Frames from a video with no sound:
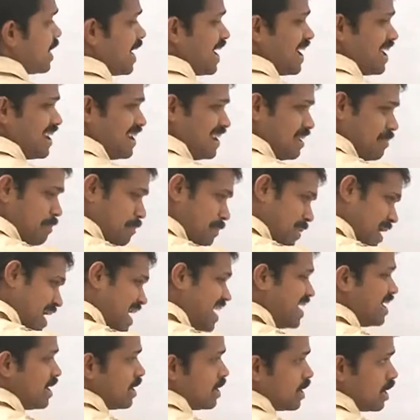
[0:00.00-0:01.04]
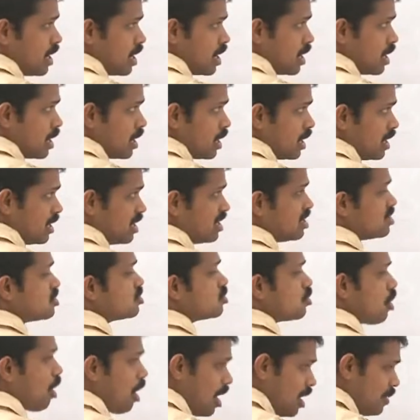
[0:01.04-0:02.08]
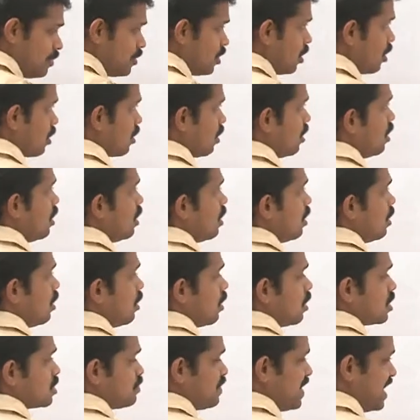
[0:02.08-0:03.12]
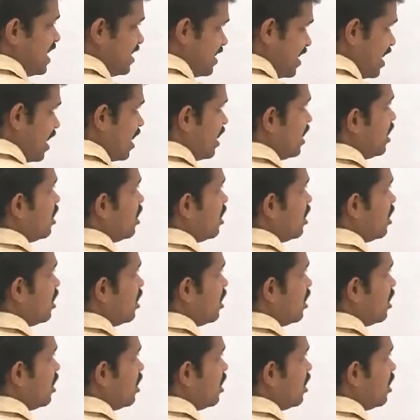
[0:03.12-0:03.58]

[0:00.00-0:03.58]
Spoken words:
can be resolved or splitted